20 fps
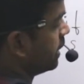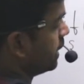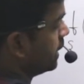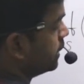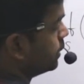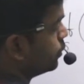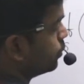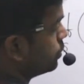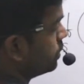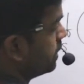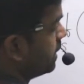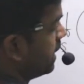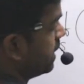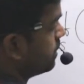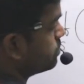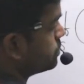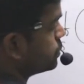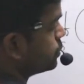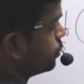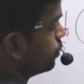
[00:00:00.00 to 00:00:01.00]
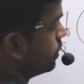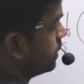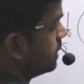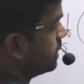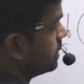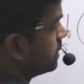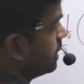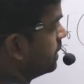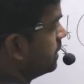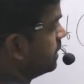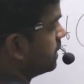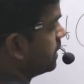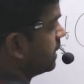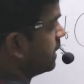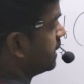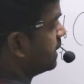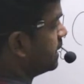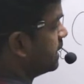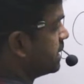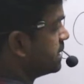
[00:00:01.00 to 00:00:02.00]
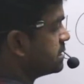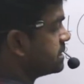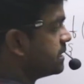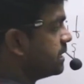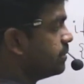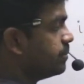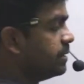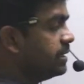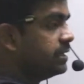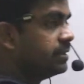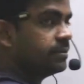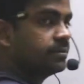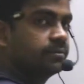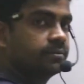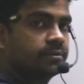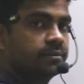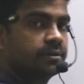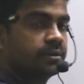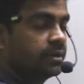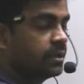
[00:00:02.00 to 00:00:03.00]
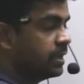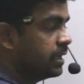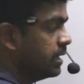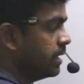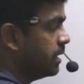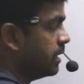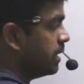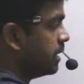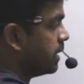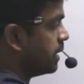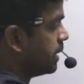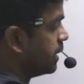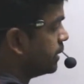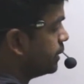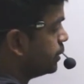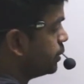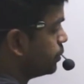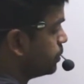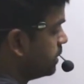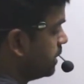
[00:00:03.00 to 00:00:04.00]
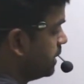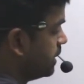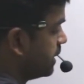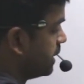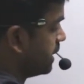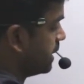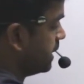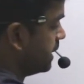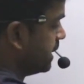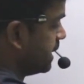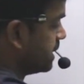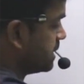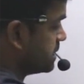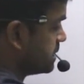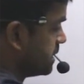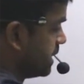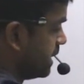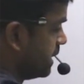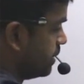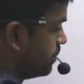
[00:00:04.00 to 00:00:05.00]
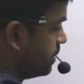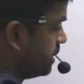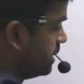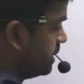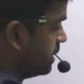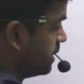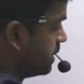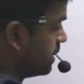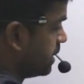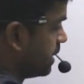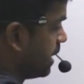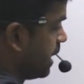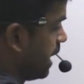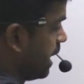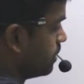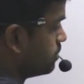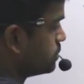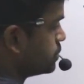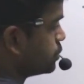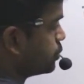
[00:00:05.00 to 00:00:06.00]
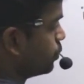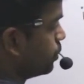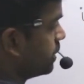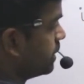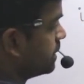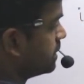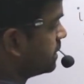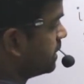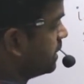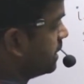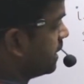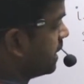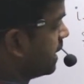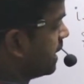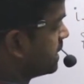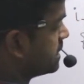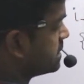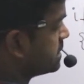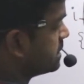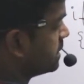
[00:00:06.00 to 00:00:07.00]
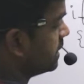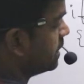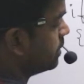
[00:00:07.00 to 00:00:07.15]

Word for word: Into that I'm storing that index element. Into that index element, I'm storing that next